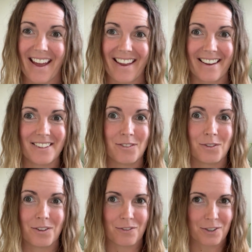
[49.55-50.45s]
And
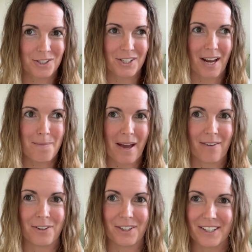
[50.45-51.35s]
for the first time
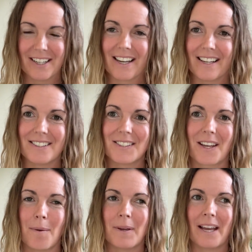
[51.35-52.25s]
ever, it's
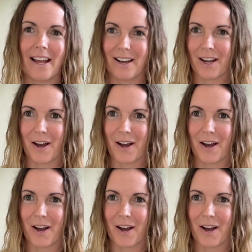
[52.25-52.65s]
coming at